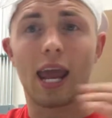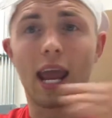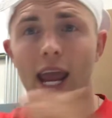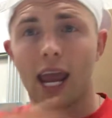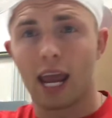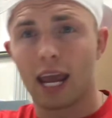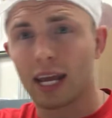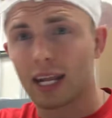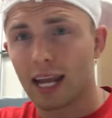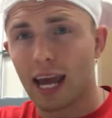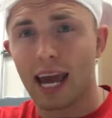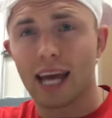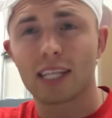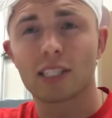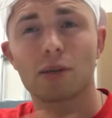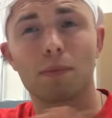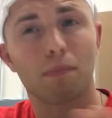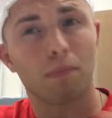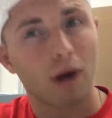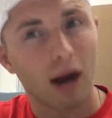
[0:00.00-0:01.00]
And it has
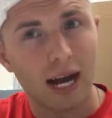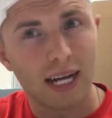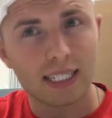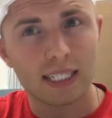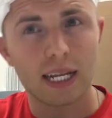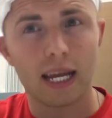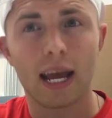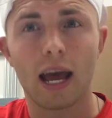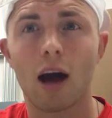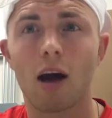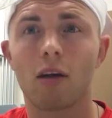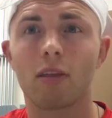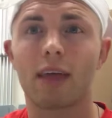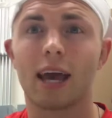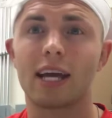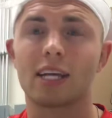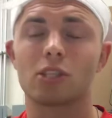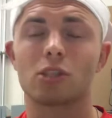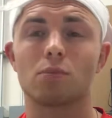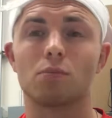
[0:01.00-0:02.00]
some prostate health,
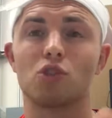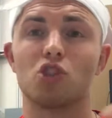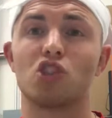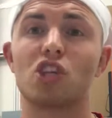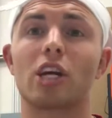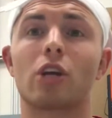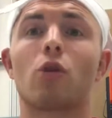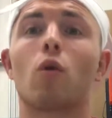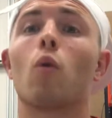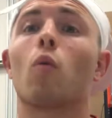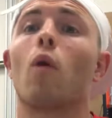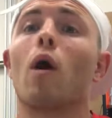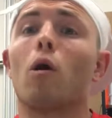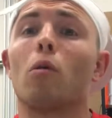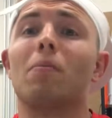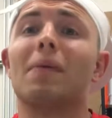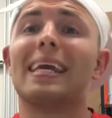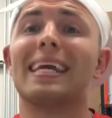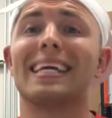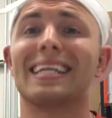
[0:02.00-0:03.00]
has some general
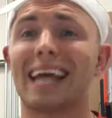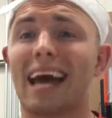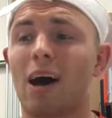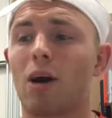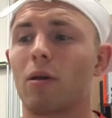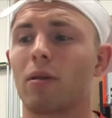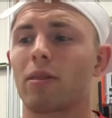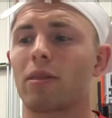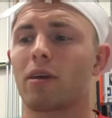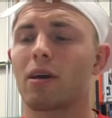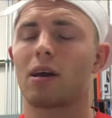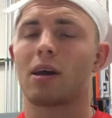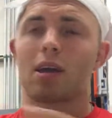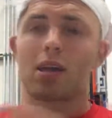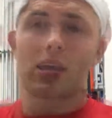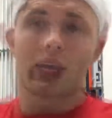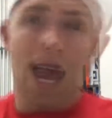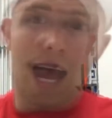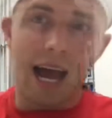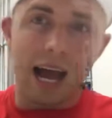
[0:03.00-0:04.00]
well-being health.
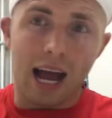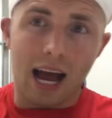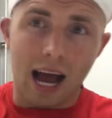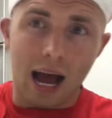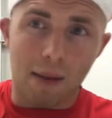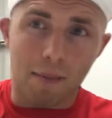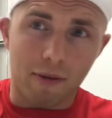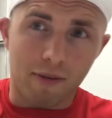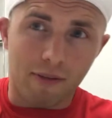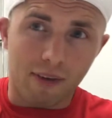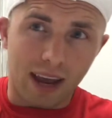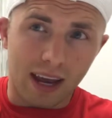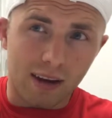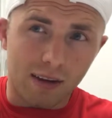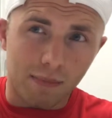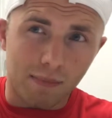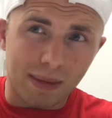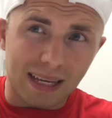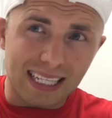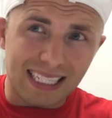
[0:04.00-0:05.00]
I'm a fan
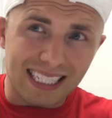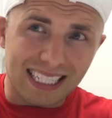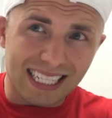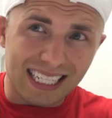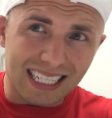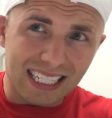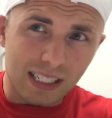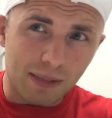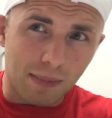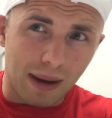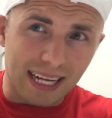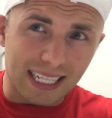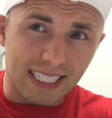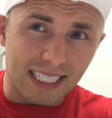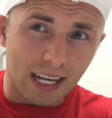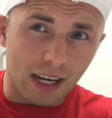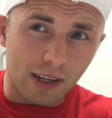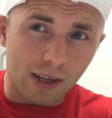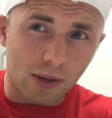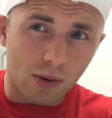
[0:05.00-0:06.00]
of P6 by
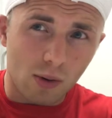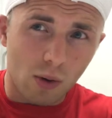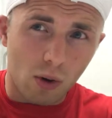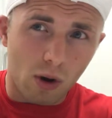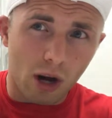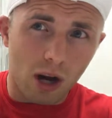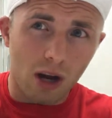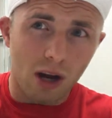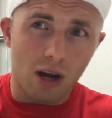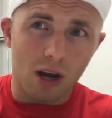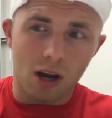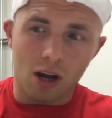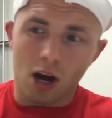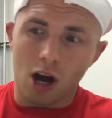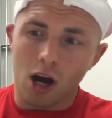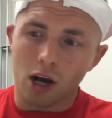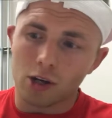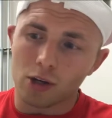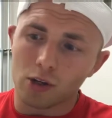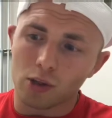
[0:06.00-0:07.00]
Cellucor,
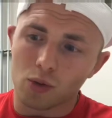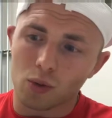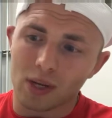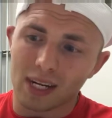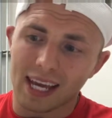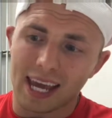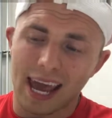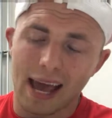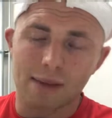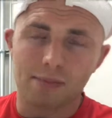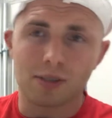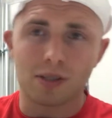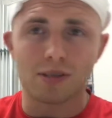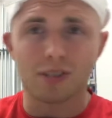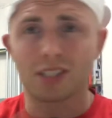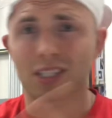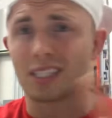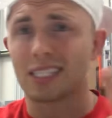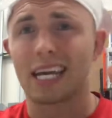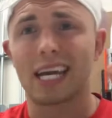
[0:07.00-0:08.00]
120
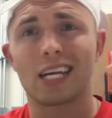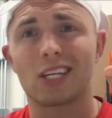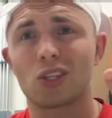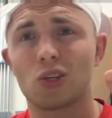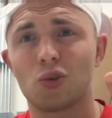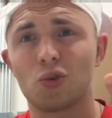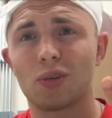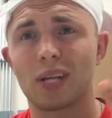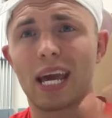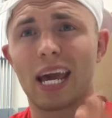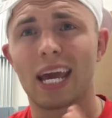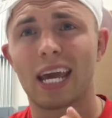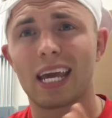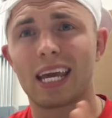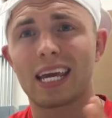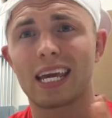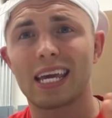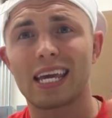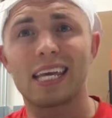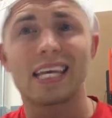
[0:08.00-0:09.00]
capsules. You take 2 a day,
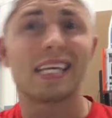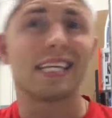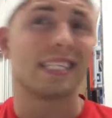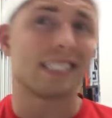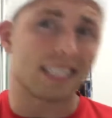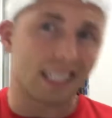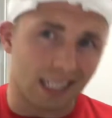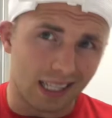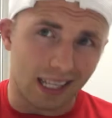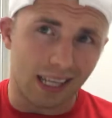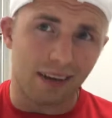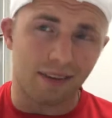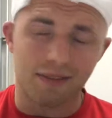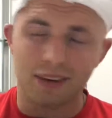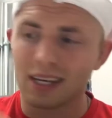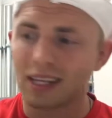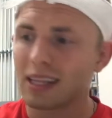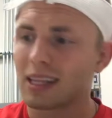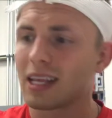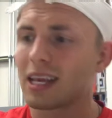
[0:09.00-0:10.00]
easy
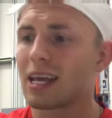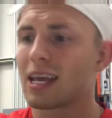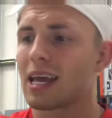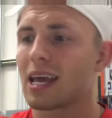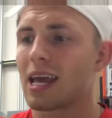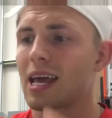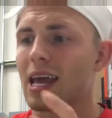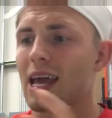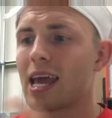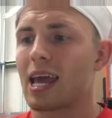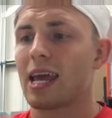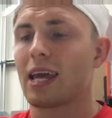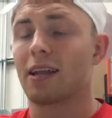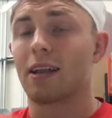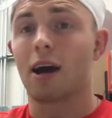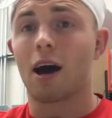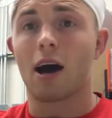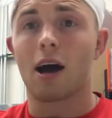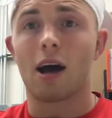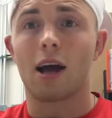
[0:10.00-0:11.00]
living,
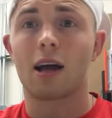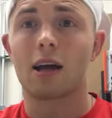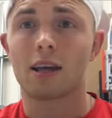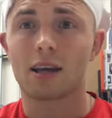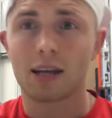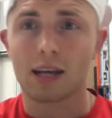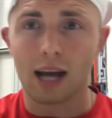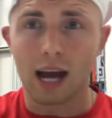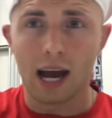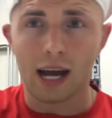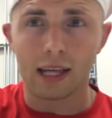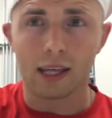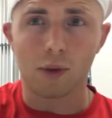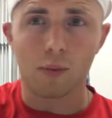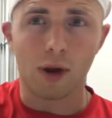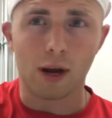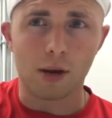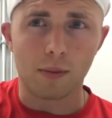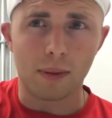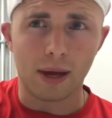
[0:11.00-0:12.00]
and highly
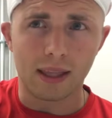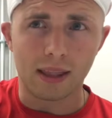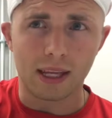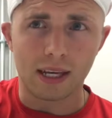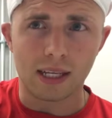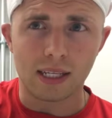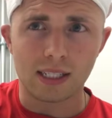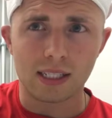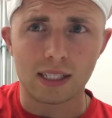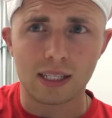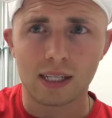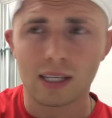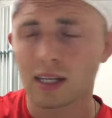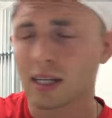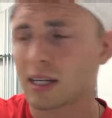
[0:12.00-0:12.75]
recommend this.